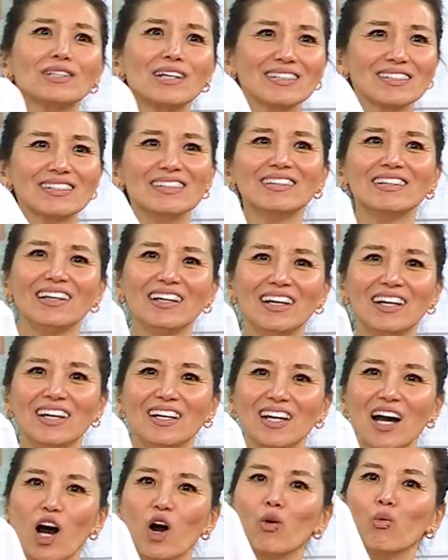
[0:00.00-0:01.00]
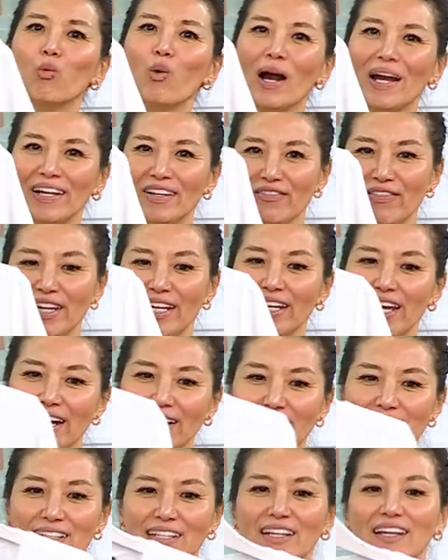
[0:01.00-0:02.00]
doesn't need a white v-neck
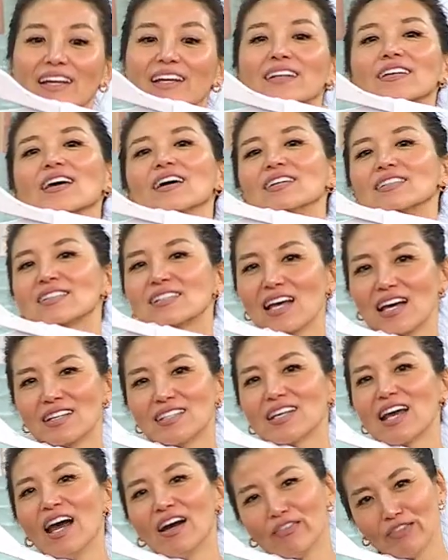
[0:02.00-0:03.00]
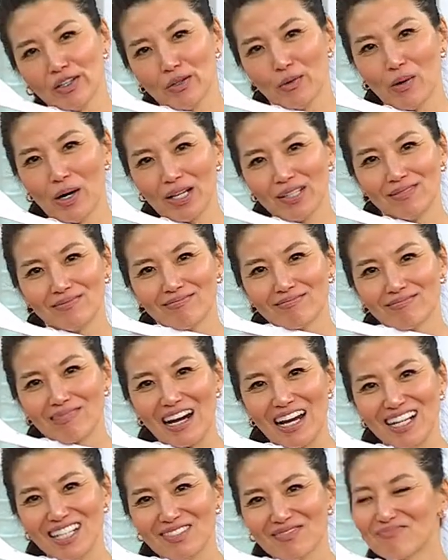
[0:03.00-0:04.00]
tee? says everyone, right?
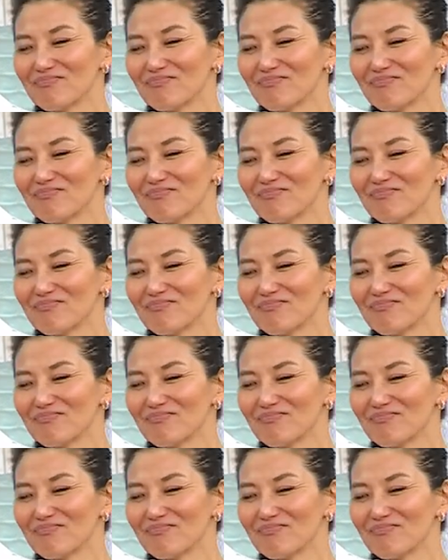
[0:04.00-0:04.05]
right